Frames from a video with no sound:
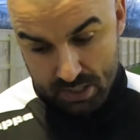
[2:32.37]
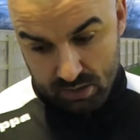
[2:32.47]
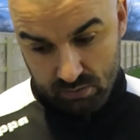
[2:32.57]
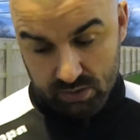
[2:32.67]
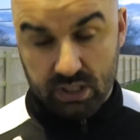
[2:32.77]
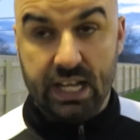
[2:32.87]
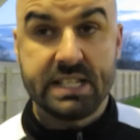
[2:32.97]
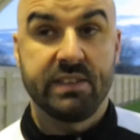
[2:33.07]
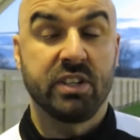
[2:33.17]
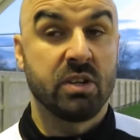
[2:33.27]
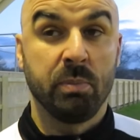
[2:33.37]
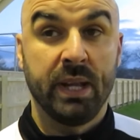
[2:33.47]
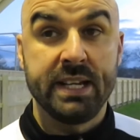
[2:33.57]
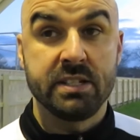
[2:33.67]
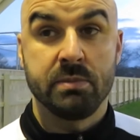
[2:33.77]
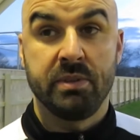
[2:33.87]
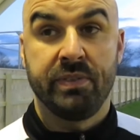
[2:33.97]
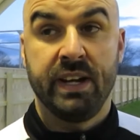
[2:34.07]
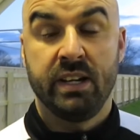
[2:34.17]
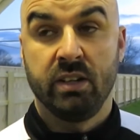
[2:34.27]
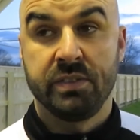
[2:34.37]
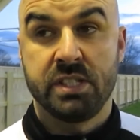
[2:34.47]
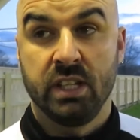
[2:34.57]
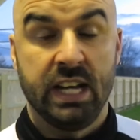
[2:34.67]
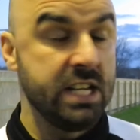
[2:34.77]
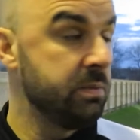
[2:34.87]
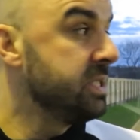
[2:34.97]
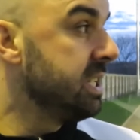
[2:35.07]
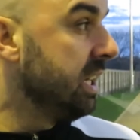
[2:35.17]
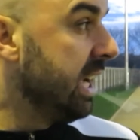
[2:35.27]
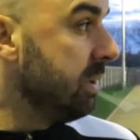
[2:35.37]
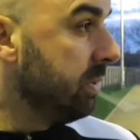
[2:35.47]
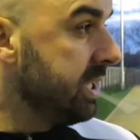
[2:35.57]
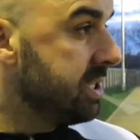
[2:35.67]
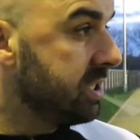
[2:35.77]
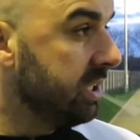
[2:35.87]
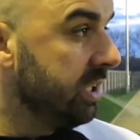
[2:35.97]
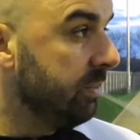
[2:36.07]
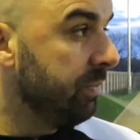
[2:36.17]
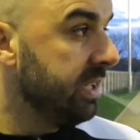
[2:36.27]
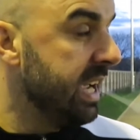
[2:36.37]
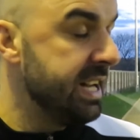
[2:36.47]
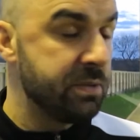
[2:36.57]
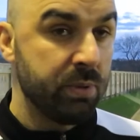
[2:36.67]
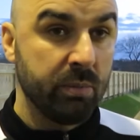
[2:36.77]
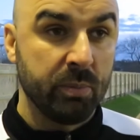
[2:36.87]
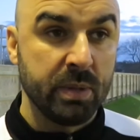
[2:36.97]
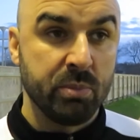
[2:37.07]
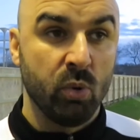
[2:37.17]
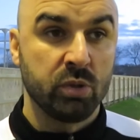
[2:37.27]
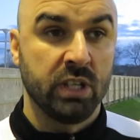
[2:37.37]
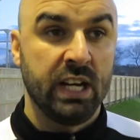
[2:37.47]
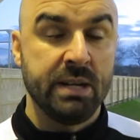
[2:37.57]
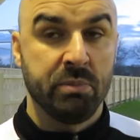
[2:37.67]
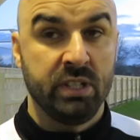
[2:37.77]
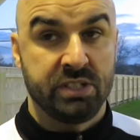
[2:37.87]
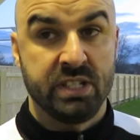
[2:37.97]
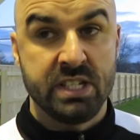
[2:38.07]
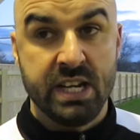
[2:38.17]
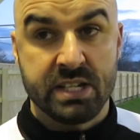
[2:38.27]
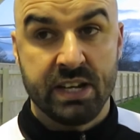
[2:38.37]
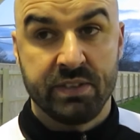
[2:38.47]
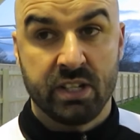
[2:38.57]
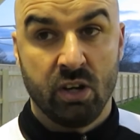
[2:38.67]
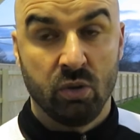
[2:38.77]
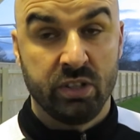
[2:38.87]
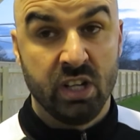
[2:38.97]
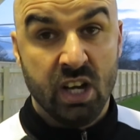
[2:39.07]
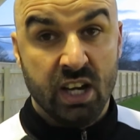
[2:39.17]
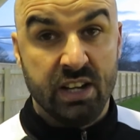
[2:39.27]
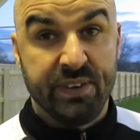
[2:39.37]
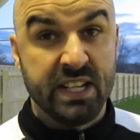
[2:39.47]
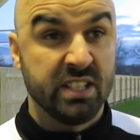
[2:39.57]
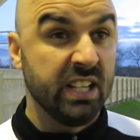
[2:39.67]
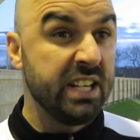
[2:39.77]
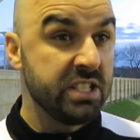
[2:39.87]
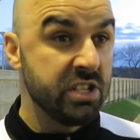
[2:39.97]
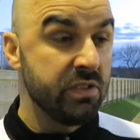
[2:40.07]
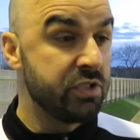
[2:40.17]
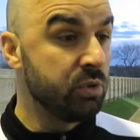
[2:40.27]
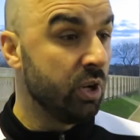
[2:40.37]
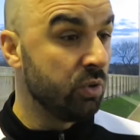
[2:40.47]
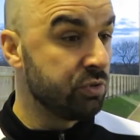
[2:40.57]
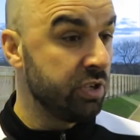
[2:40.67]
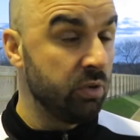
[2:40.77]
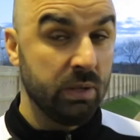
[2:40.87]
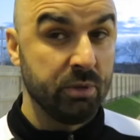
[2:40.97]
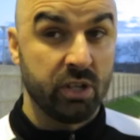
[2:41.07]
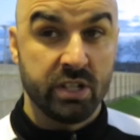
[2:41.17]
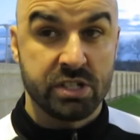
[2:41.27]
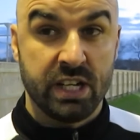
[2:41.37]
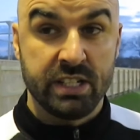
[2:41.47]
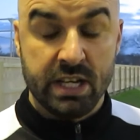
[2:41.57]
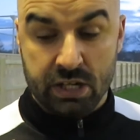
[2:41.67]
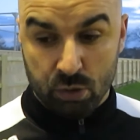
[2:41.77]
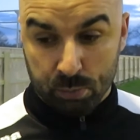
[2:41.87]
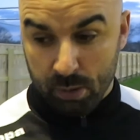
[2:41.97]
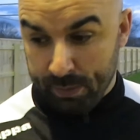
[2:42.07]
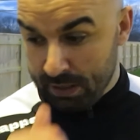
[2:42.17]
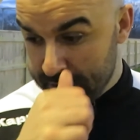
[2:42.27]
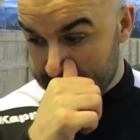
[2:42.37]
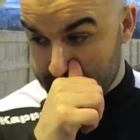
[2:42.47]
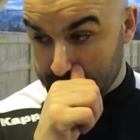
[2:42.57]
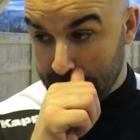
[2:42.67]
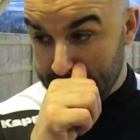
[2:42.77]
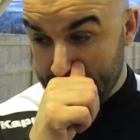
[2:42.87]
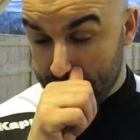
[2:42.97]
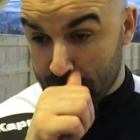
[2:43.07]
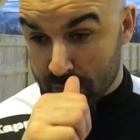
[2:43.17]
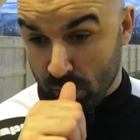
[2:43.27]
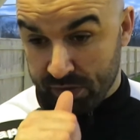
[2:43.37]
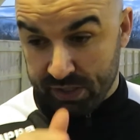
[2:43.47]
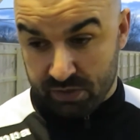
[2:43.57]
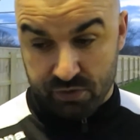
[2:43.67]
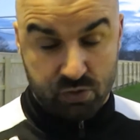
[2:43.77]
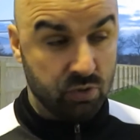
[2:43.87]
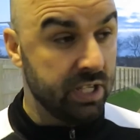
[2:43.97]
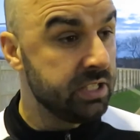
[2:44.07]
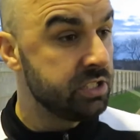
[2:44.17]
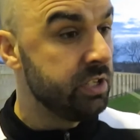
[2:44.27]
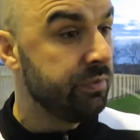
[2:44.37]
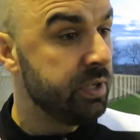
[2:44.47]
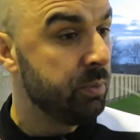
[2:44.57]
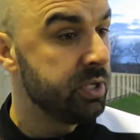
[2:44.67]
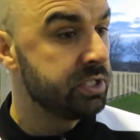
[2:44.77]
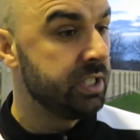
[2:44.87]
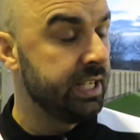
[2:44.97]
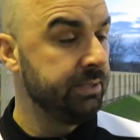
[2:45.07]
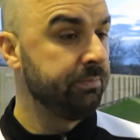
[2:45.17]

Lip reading: Well, the lads haven't complained, to be fair, and obviously the linesman's in line with it. Yeah, it's probably borderline, but listen, he's given the goal, and if anything, they deserve 2 goals. So I'm not going to stand here and grumble about a decision like that, because one thing's for sure, they deserve 3 points today.